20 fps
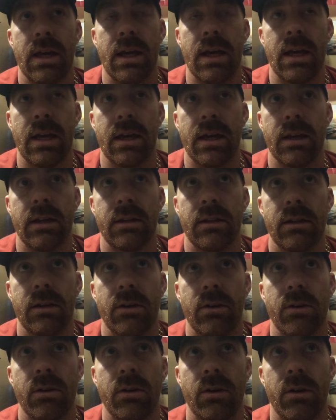And
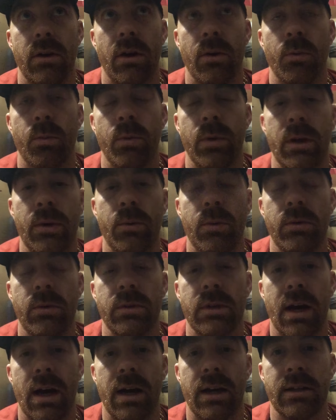we will
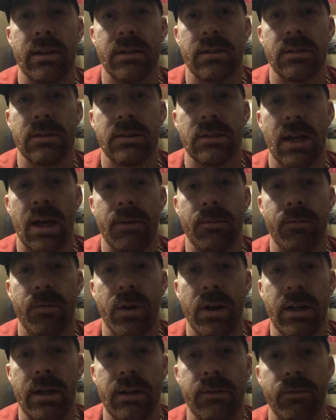not stop
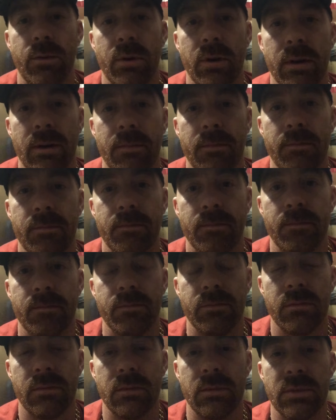fighting for it.
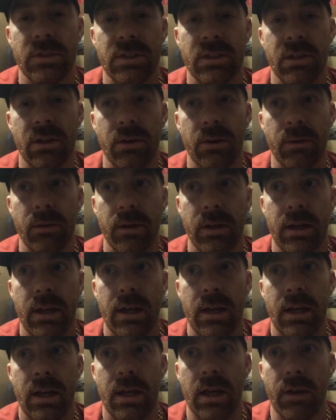So,
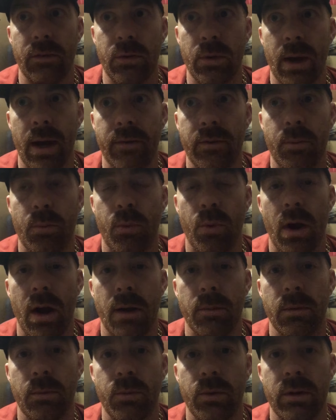if you have a
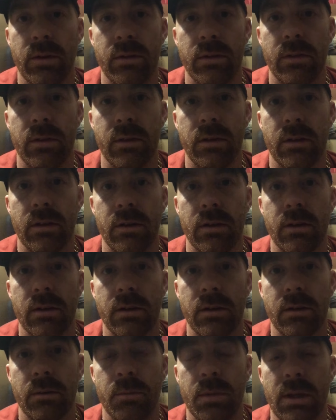problem with
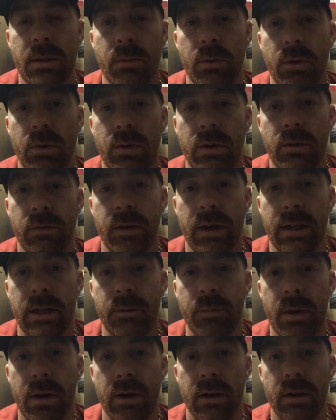people who defend
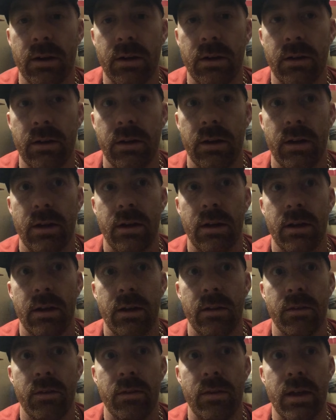America,
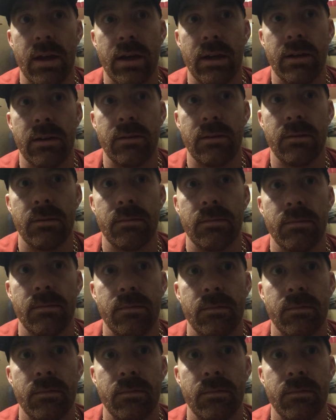then